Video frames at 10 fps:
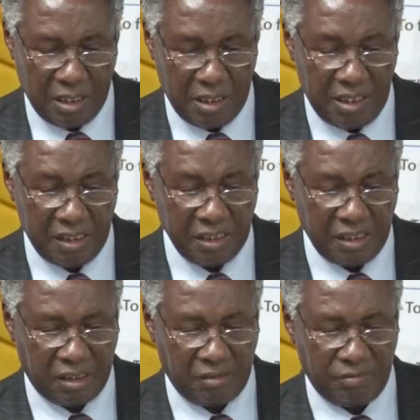This
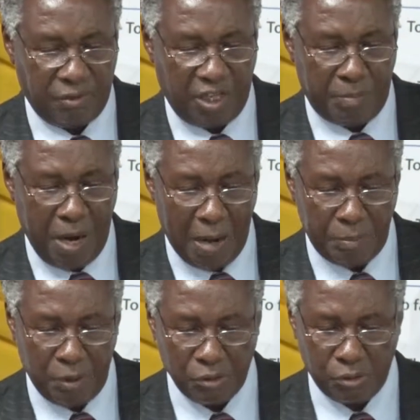is for the
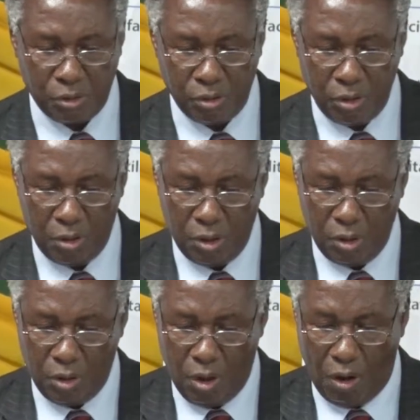purpose
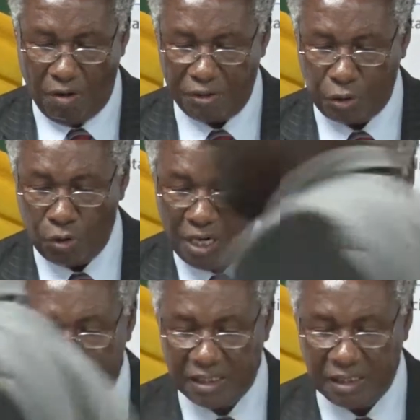of
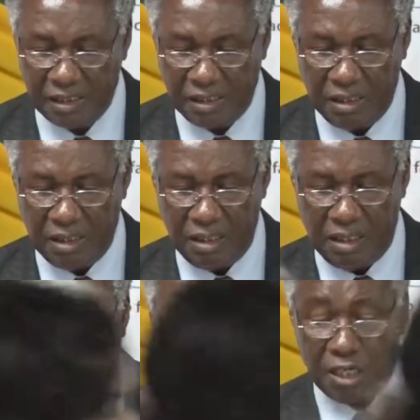recognizing
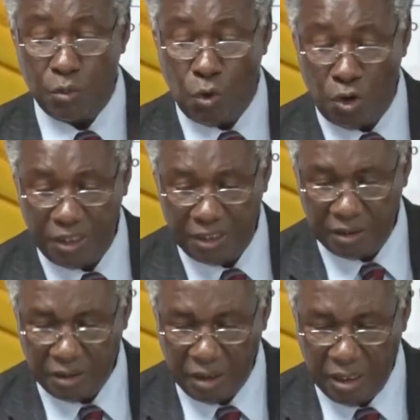and
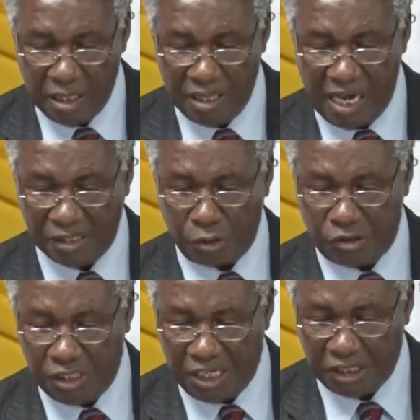rewarding the
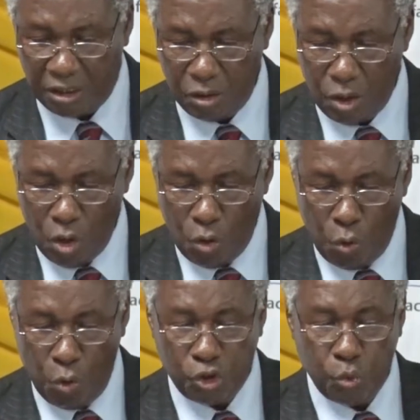association
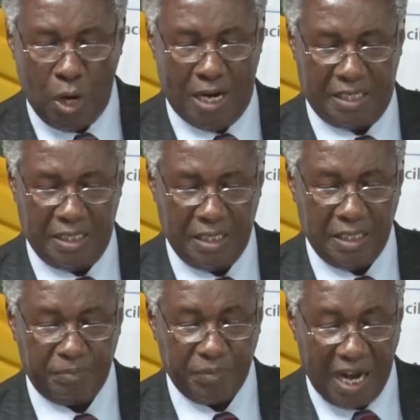whose work
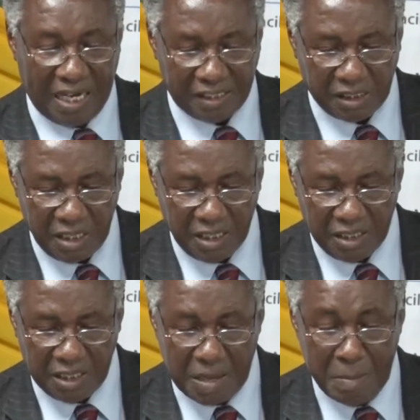has
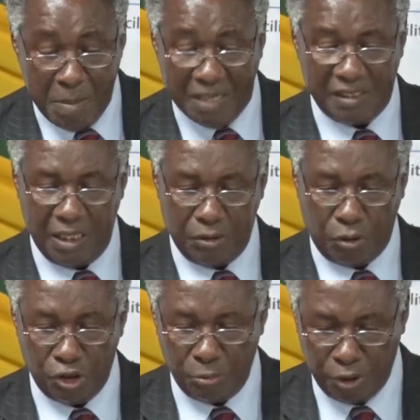immensely
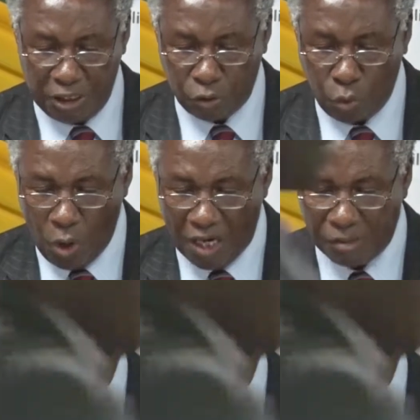contributed towards